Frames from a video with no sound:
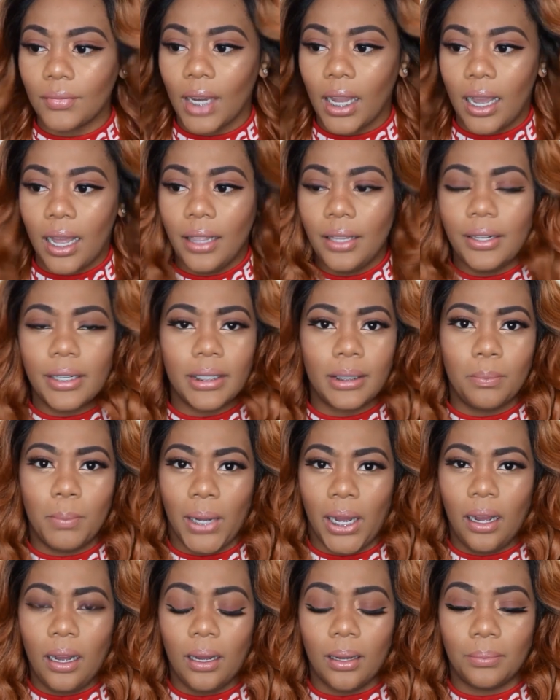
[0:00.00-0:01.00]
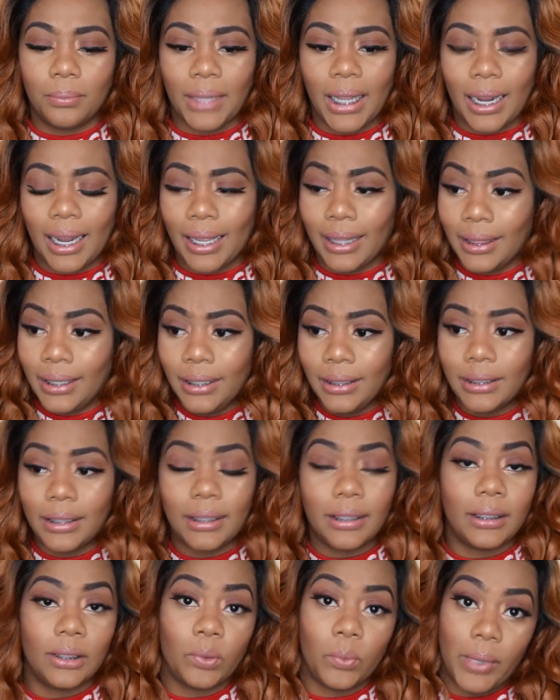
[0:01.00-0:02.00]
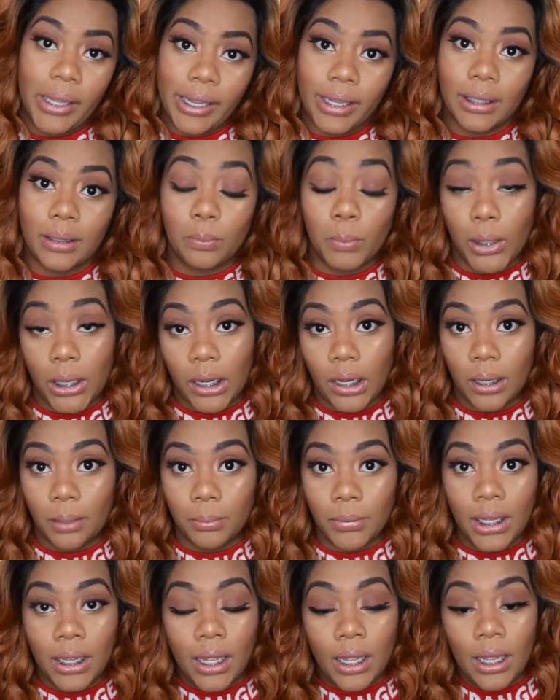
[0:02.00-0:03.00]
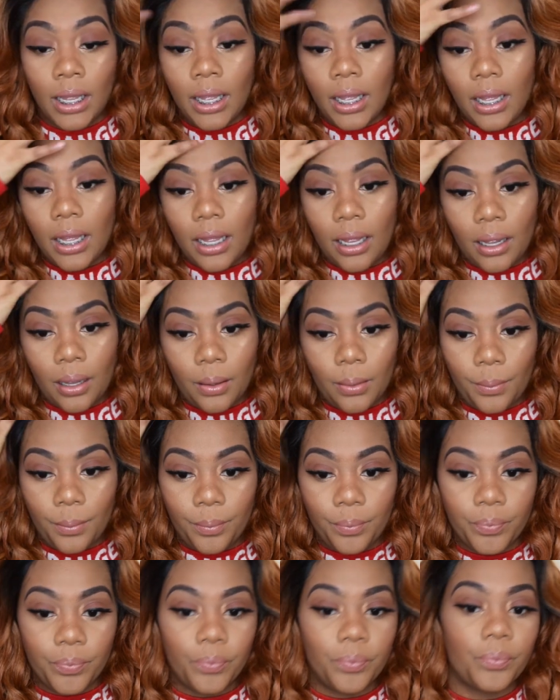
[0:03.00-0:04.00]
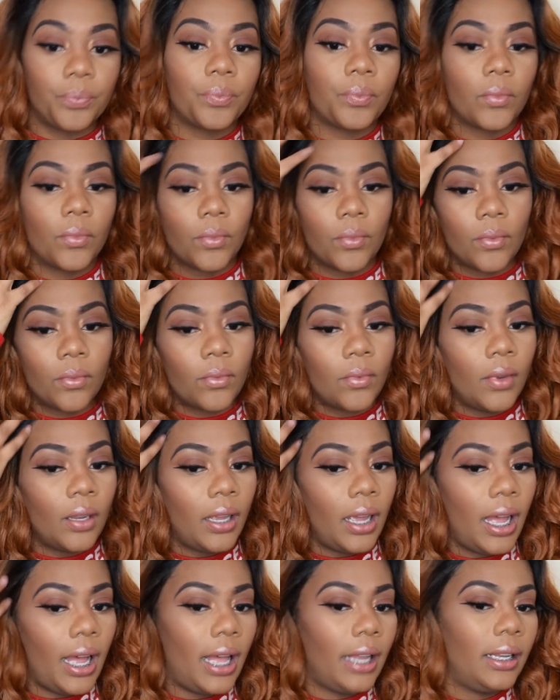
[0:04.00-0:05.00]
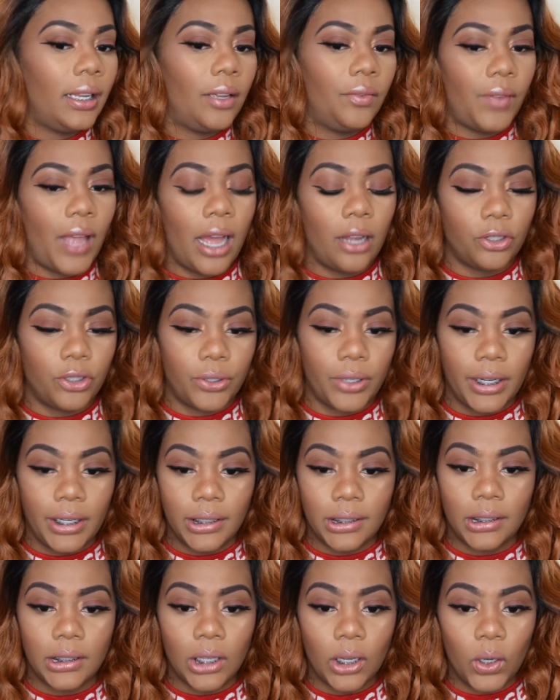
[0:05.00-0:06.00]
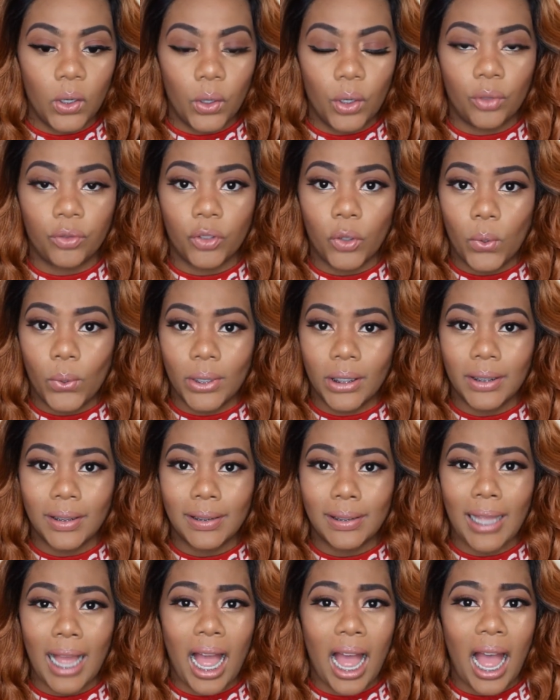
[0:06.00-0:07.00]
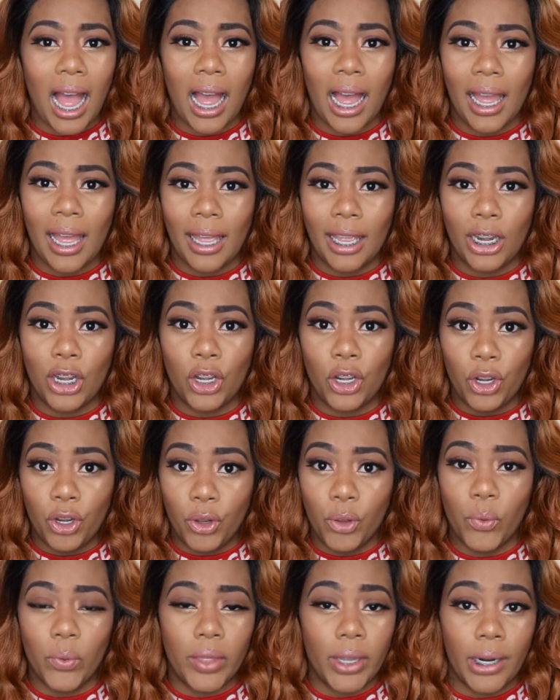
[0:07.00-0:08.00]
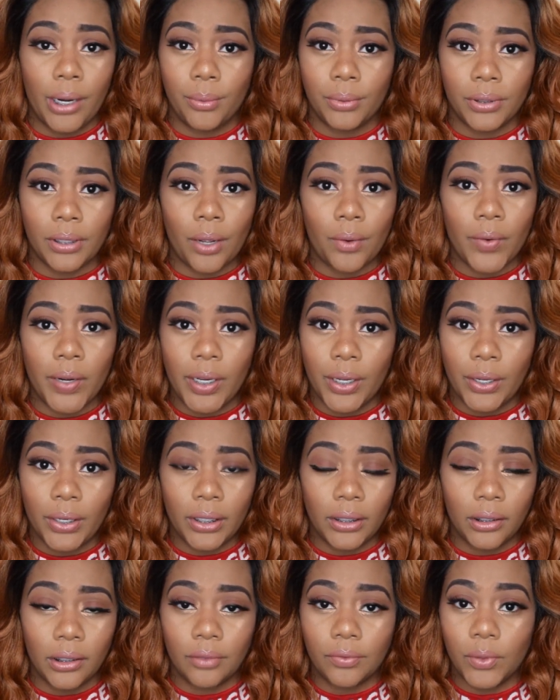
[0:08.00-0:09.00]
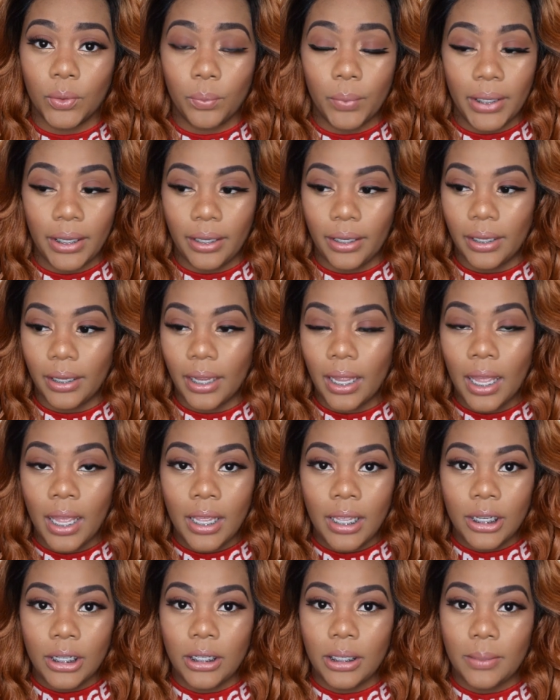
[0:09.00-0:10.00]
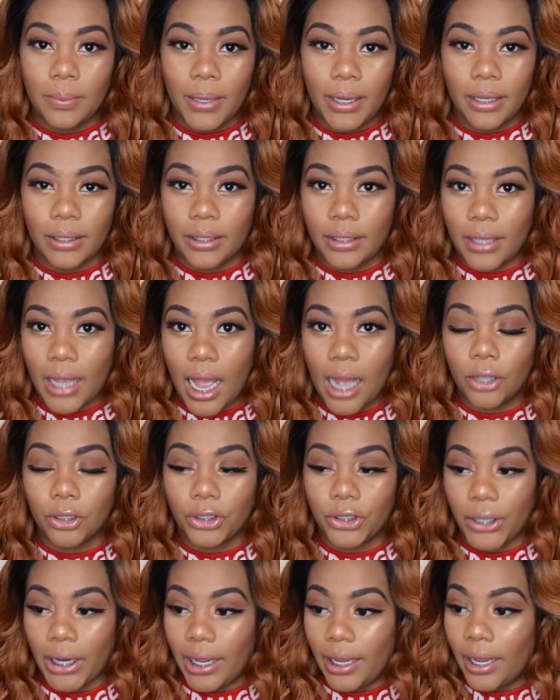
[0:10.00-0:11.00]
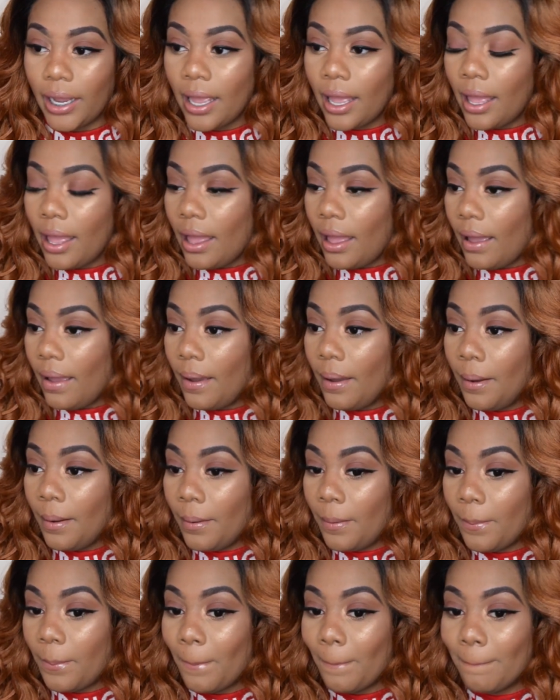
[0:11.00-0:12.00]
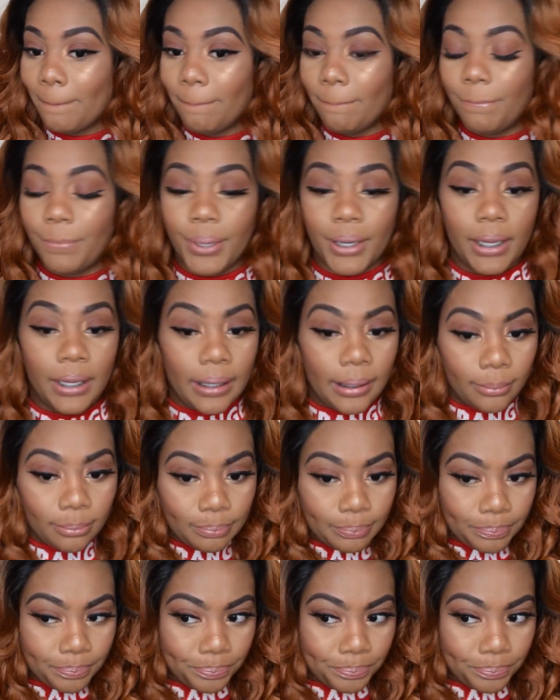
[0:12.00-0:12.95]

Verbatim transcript: color is bomb. Like I think that this wig is bomb. Um, I love Outre, so of course I knew that I was already gonna love the wig just because it's Outre, um, but